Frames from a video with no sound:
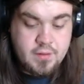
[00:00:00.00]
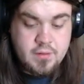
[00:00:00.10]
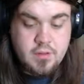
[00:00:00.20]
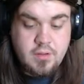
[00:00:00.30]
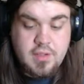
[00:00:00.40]

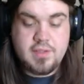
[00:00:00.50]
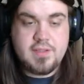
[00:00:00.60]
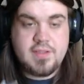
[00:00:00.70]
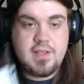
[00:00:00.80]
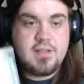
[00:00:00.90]
you get the
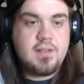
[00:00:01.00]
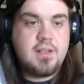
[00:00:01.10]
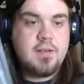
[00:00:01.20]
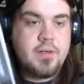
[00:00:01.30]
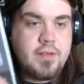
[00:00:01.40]
Sons of
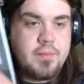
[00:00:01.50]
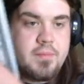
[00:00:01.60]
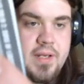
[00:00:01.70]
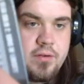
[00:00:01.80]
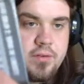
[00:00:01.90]
Liberty
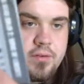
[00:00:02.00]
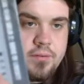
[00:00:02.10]
manual